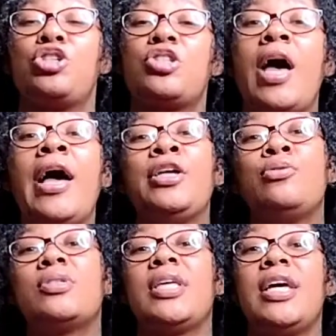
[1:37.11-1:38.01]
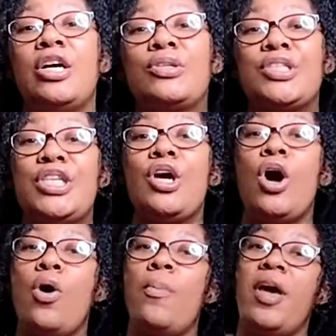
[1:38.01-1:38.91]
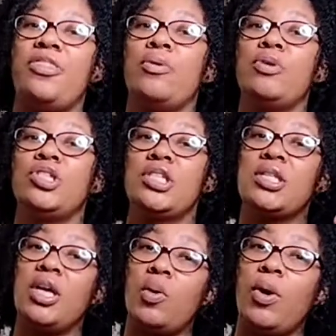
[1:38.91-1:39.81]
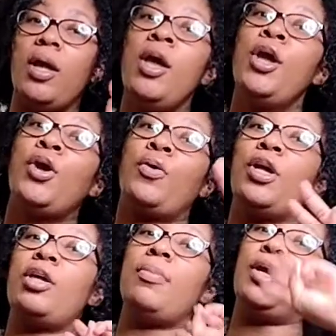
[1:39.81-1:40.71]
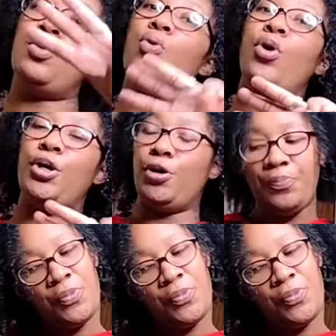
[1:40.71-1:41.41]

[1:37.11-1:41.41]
So I use the LCO method, which is liquid, cream, and oil.